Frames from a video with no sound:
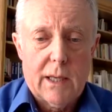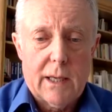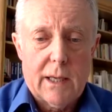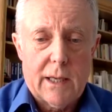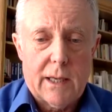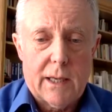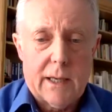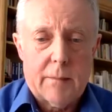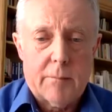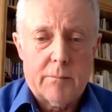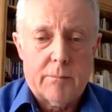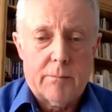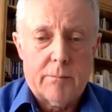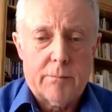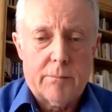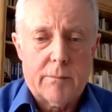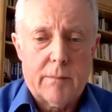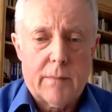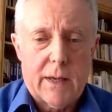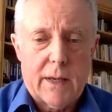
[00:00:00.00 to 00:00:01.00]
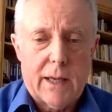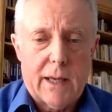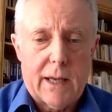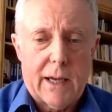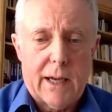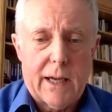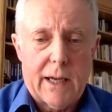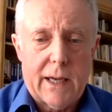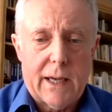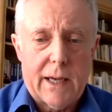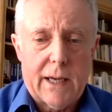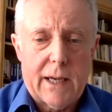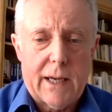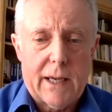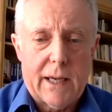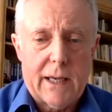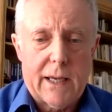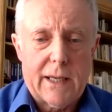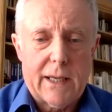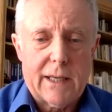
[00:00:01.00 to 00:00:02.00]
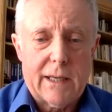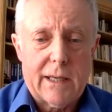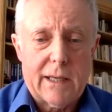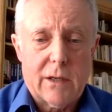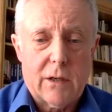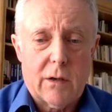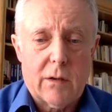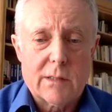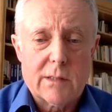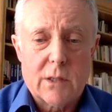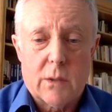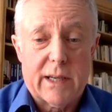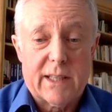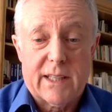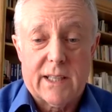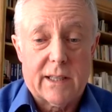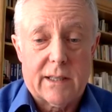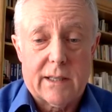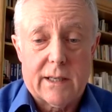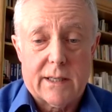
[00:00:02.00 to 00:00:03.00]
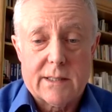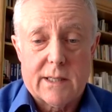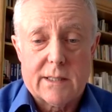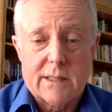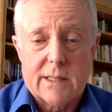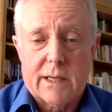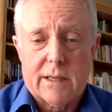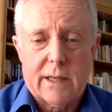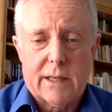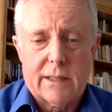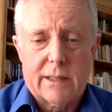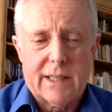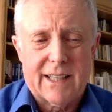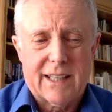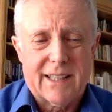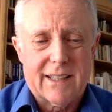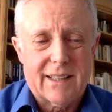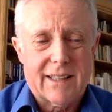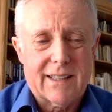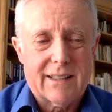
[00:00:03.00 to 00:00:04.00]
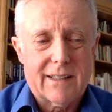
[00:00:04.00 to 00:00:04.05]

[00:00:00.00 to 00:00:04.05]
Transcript: It also, I think, as I said, I think